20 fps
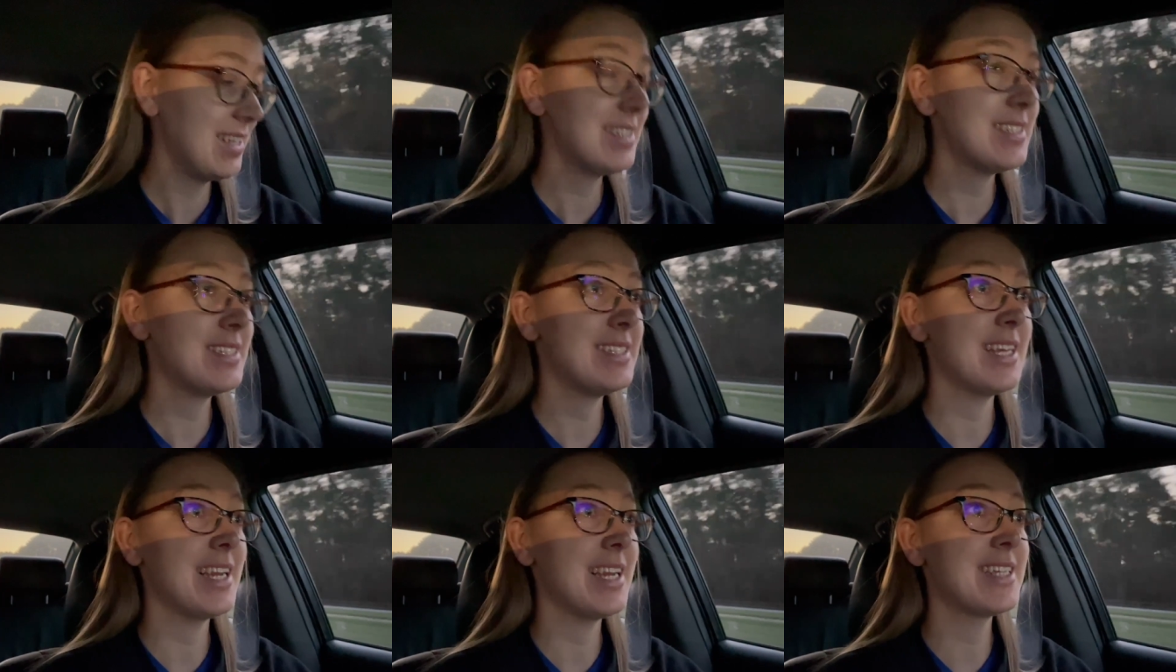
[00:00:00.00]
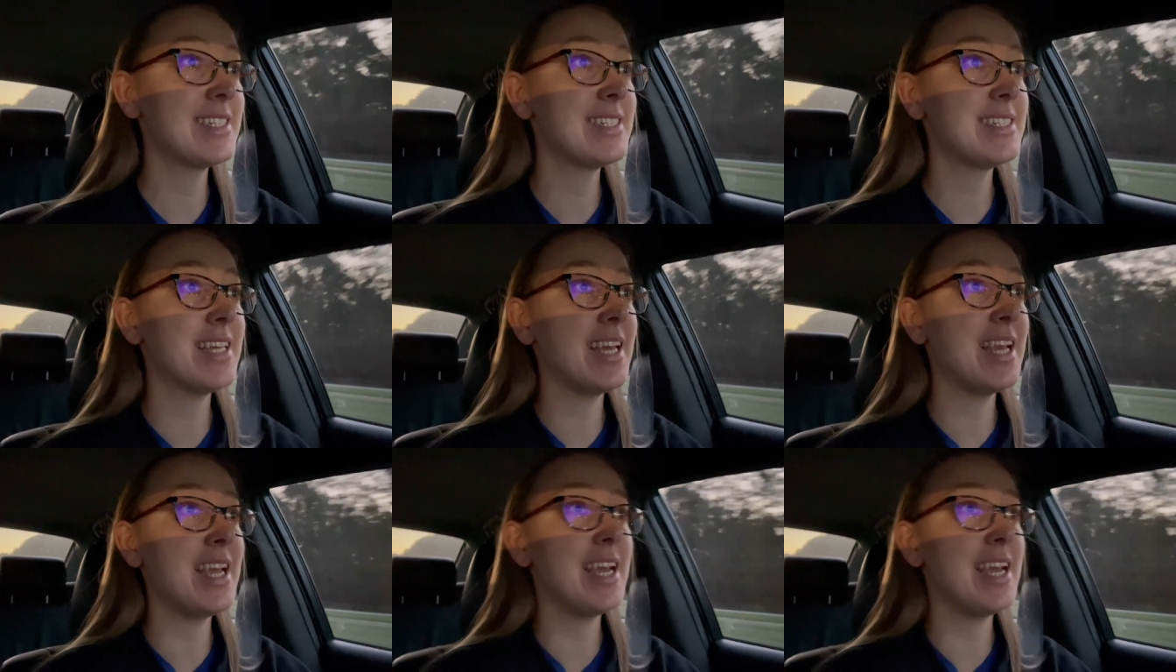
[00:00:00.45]

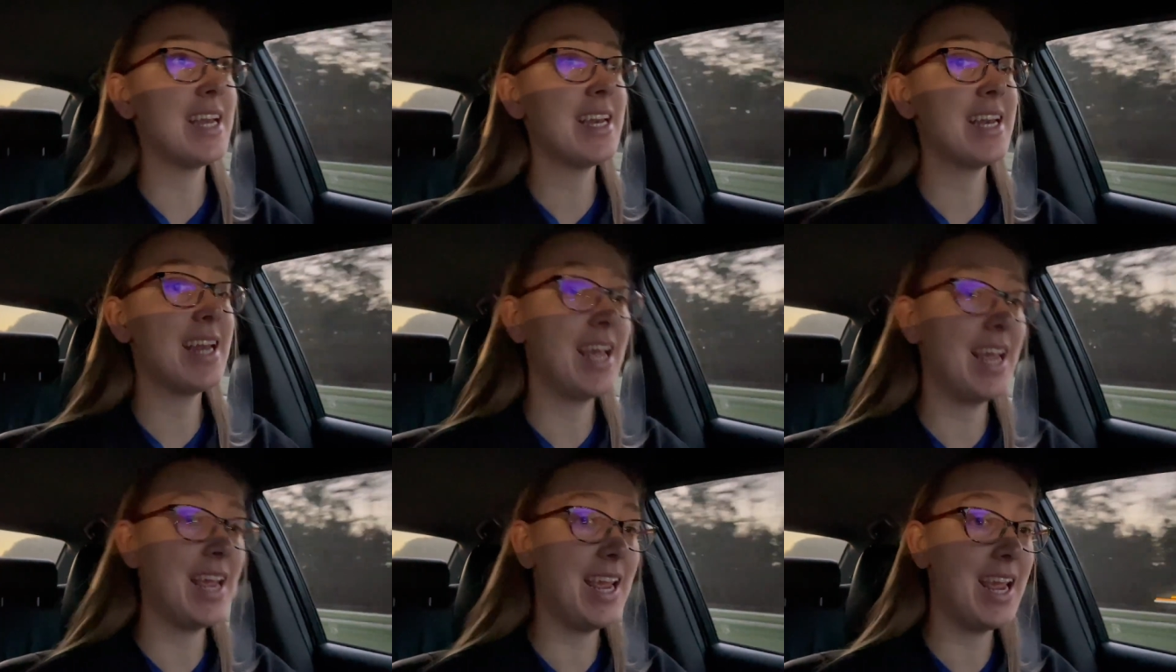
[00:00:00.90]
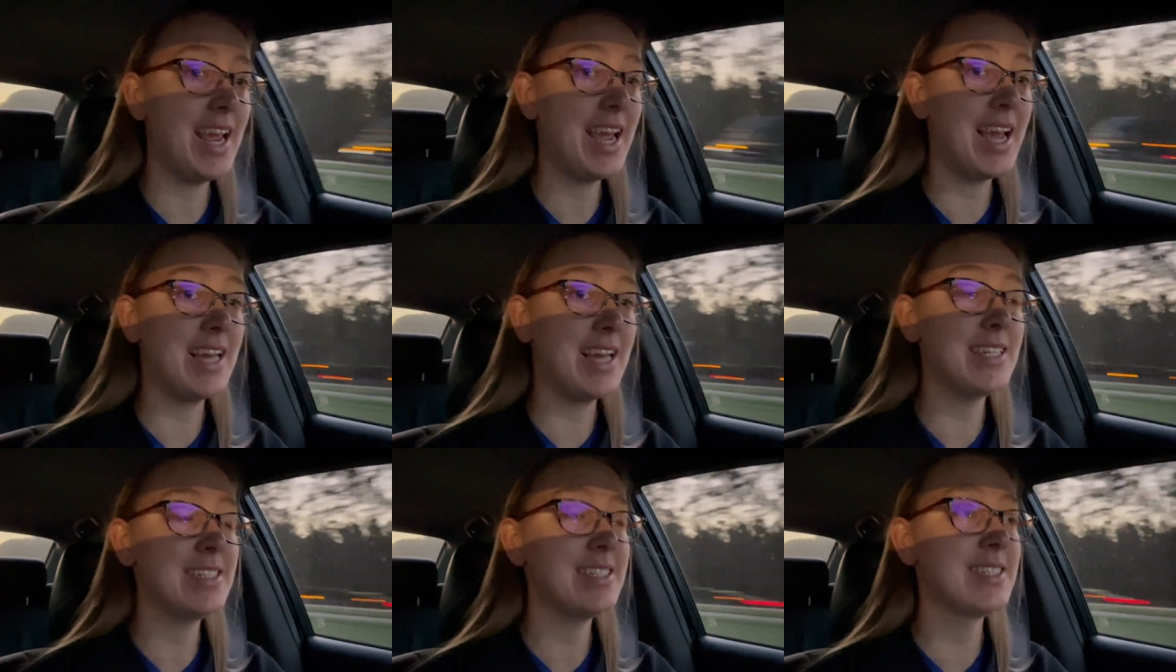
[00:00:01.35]
sixteen
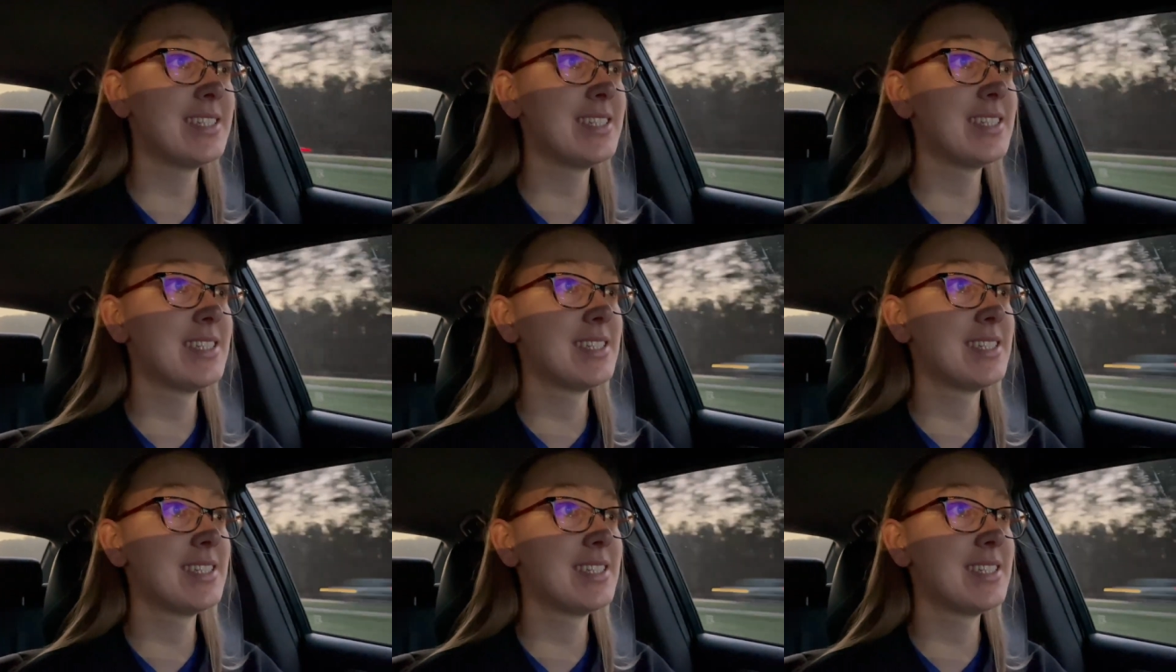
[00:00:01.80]
and